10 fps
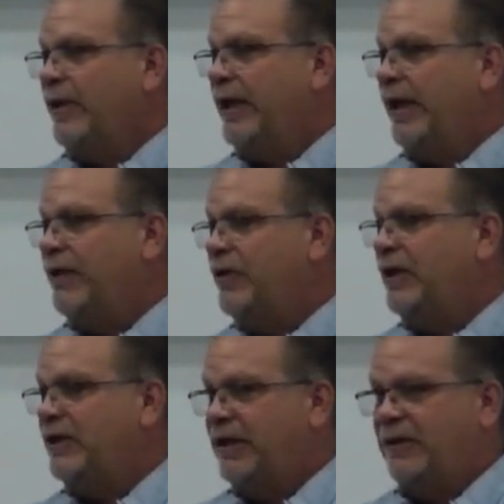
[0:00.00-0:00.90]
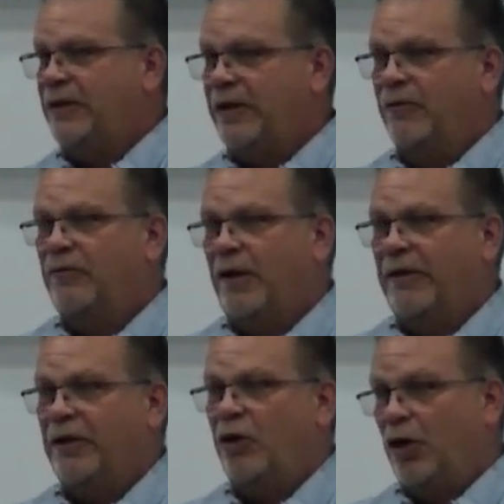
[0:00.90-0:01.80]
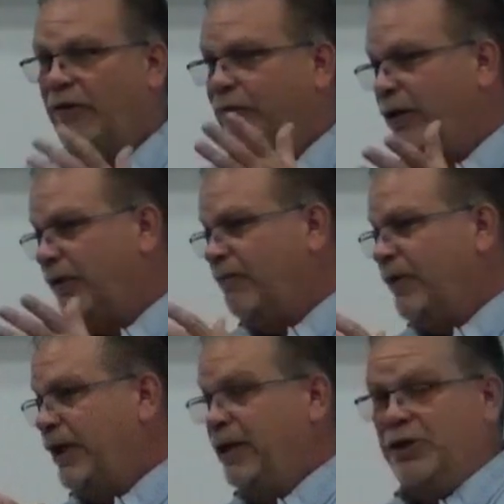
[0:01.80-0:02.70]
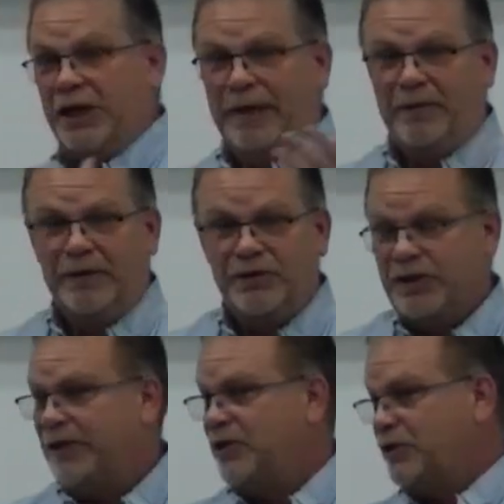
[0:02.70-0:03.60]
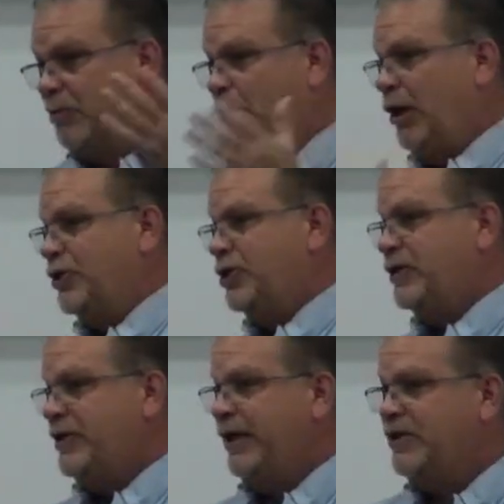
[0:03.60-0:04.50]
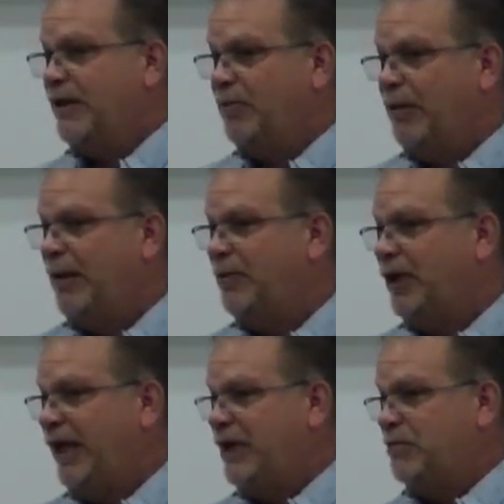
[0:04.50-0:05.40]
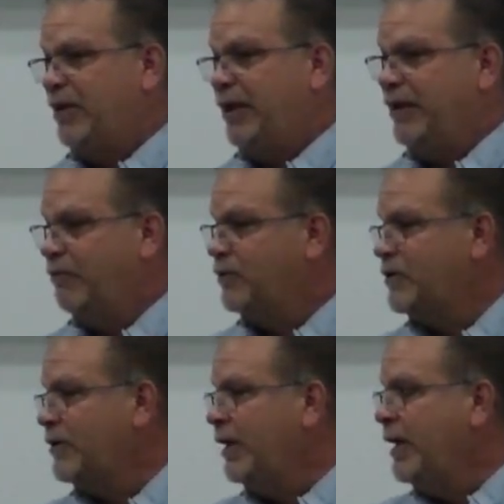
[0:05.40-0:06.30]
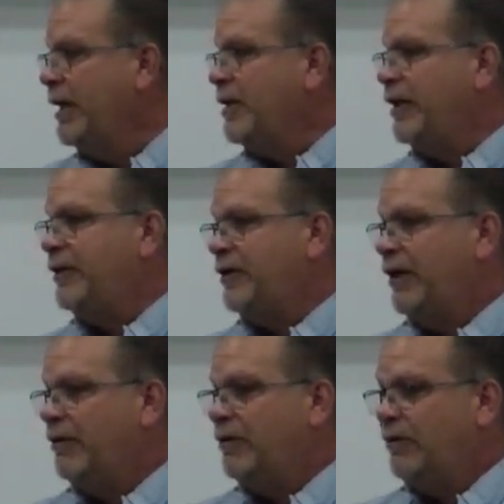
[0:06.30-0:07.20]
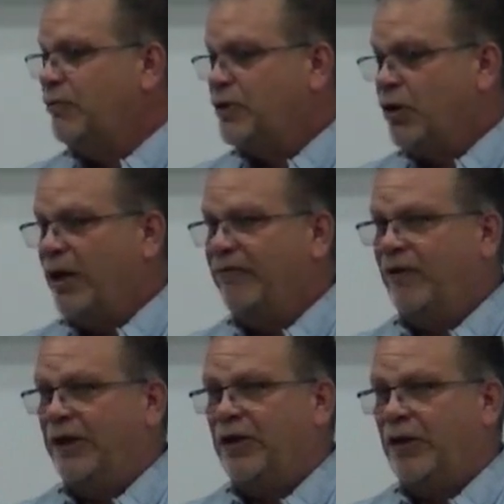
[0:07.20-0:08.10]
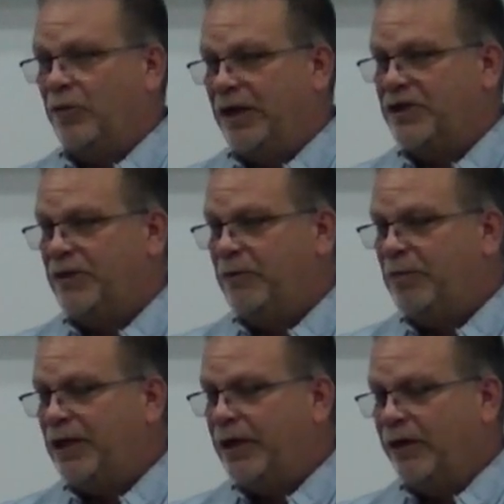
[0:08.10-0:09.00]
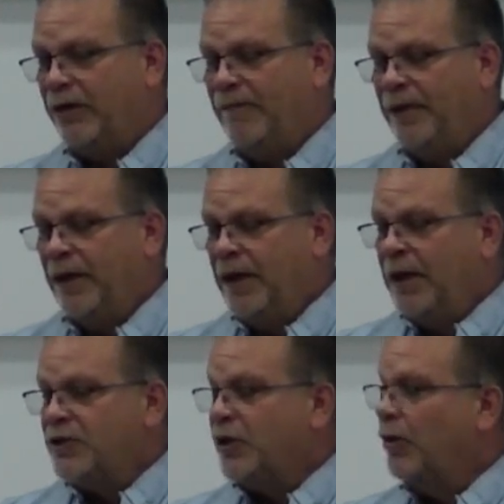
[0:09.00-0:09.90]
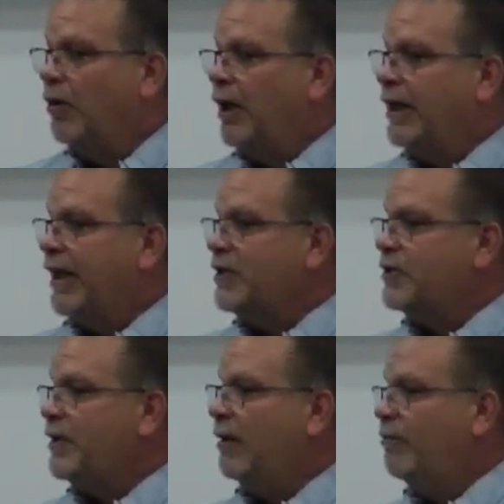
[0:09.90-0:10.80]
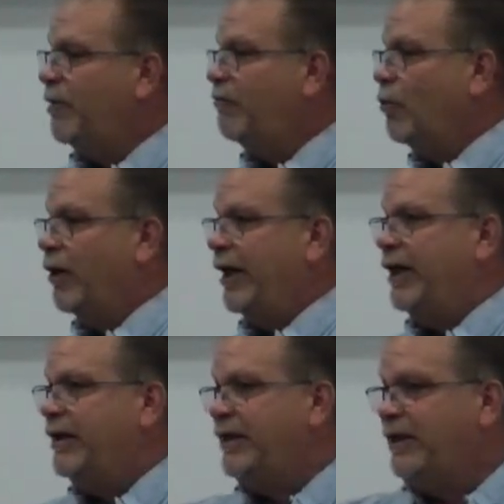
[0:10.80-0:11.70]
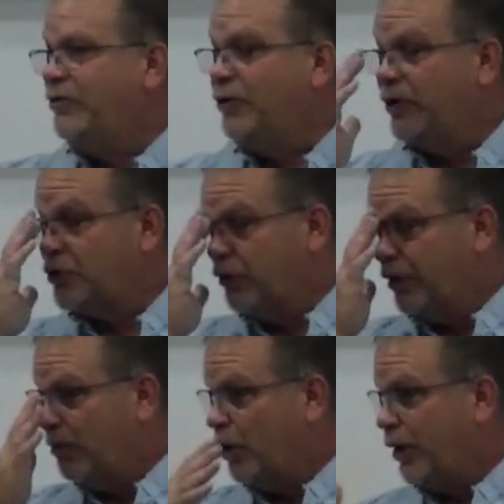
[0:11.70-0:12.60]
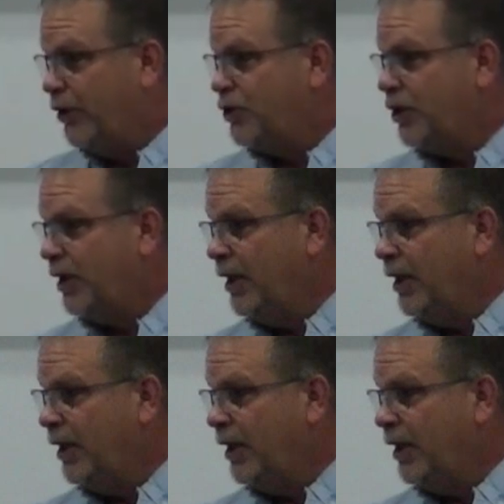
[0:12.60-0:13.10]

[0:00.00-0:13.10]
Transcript: And I think that, I think all of our, and Jamin sends us apologies, he had something come up at the last minute, it was a conflict, otherwise he would be here. So I guess before I turn this over to Marge,